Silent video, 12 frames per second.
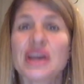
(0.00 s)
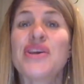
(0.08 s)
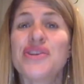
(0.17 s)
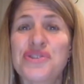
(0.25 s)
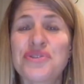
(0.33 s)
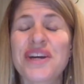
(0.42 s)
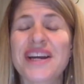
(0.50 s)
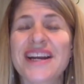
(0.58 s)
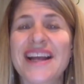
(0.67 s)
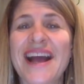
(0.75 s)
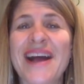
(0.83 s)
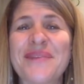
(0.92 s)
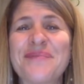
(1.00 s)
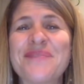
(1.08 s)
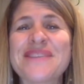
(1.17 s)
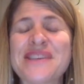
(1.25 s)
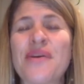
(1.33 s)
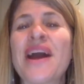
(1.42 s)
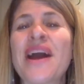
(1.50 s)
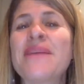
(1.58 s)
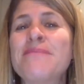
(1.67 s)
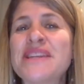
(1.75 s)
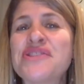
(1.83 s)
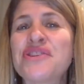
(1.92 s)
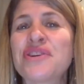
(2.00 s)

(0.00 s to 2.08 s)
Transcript: Sure. So I had mentioned